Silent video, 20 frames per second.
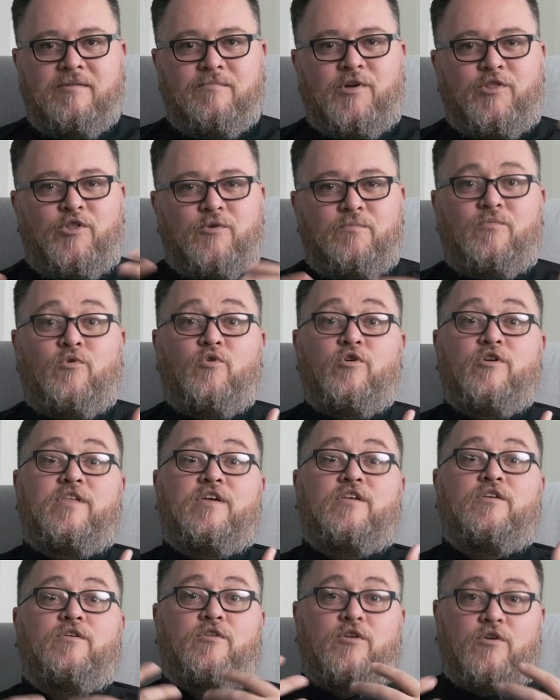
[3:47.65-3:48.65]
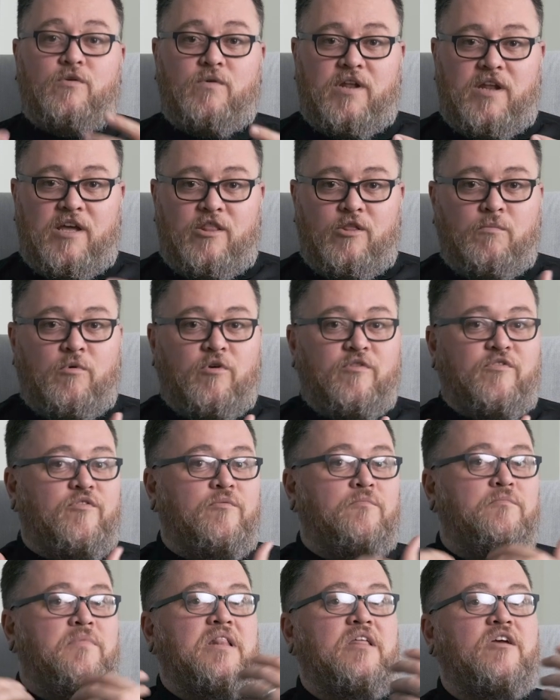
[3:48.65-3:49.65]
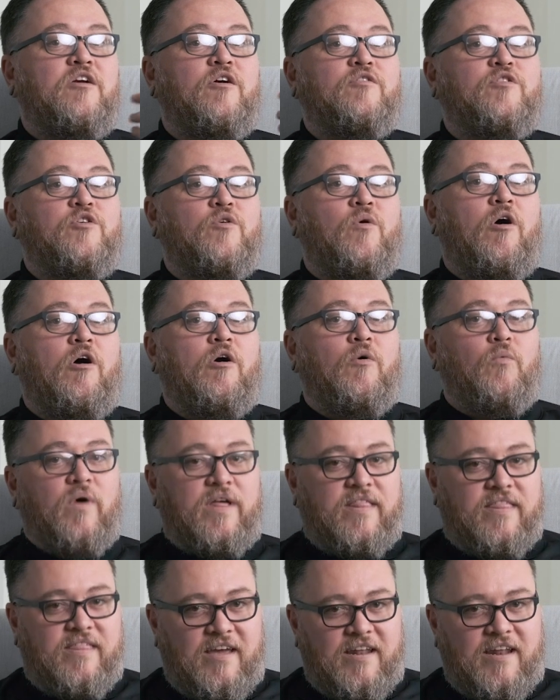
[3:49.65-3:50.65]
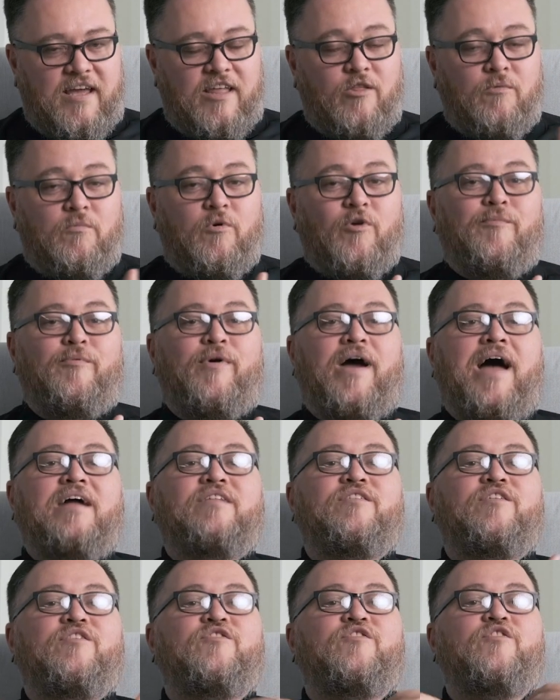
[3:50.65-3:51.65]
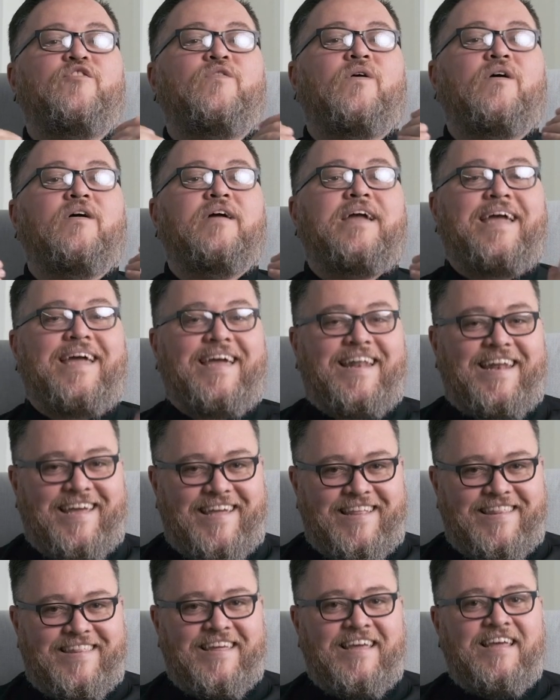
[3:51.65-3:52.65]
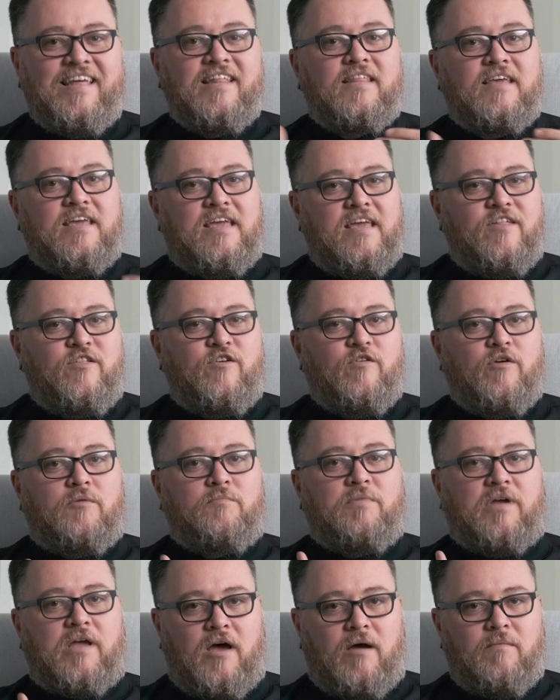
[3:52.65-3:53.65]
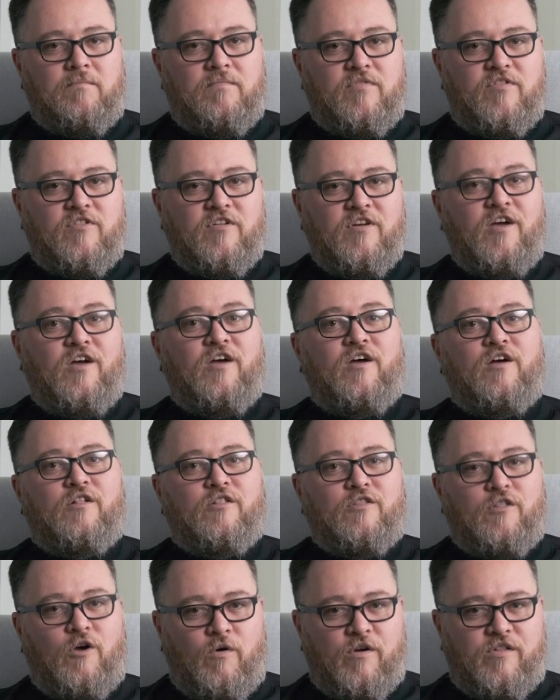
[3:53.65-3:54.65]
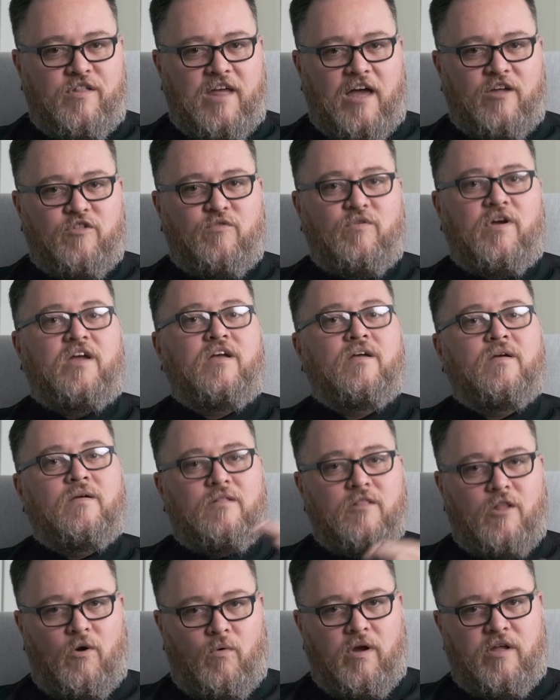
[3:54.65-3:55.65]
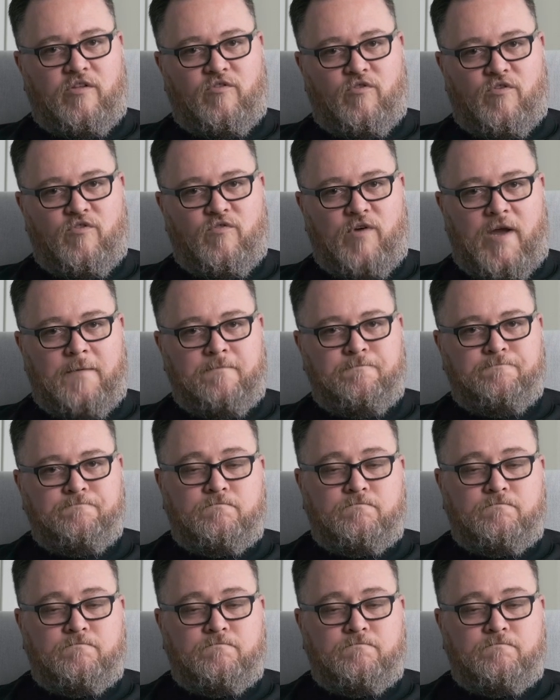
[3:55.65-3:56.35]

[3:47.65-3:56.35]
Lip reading: But the more that you do it and the more familiar you are with it and the more practiced you are in it, the easier it becomes. Lower tax rate, lower interest rate.